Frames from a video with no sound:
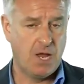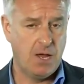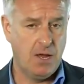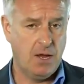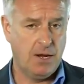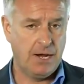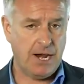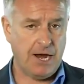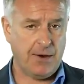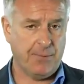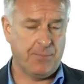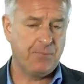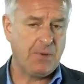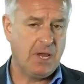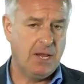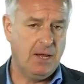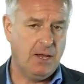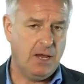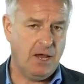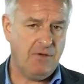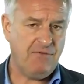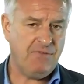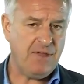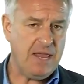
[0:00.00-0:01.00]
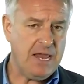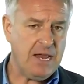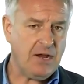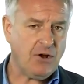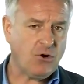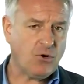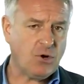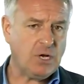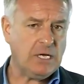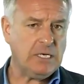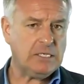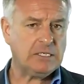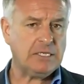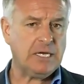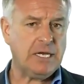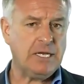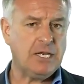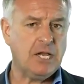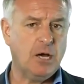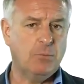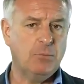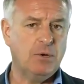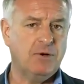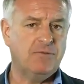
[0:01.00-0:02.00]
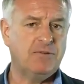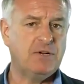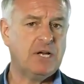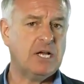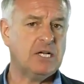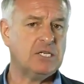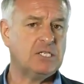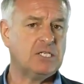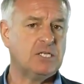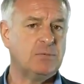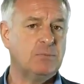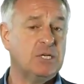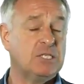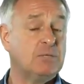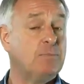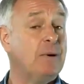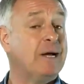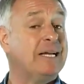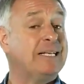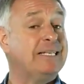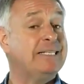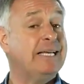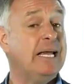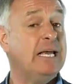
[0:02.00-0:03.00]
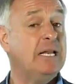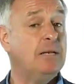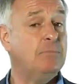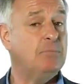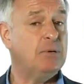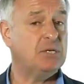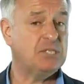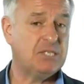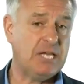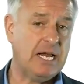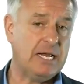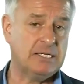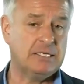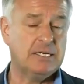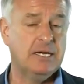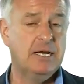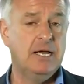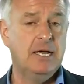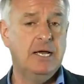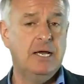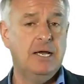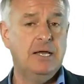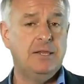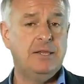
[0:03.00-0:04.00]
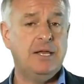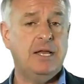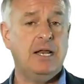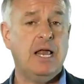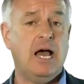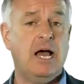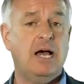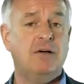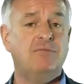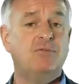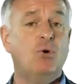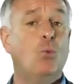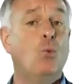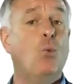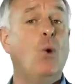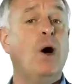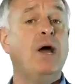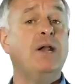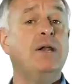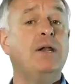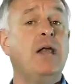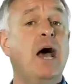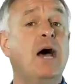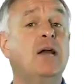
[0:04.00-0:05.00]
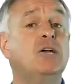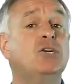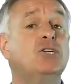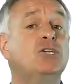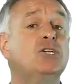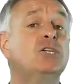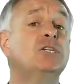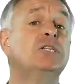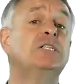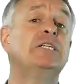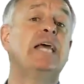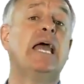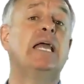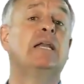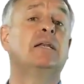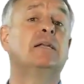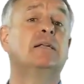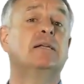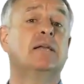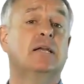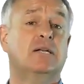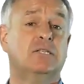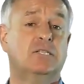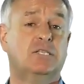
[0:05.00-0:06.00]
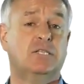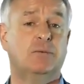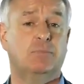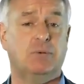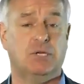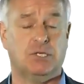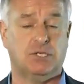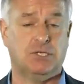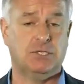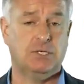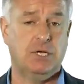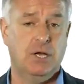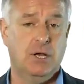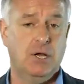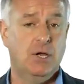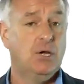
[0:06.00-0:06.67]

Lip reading: Now, if they increase the number of customers by 10%, they'll have 110 customers.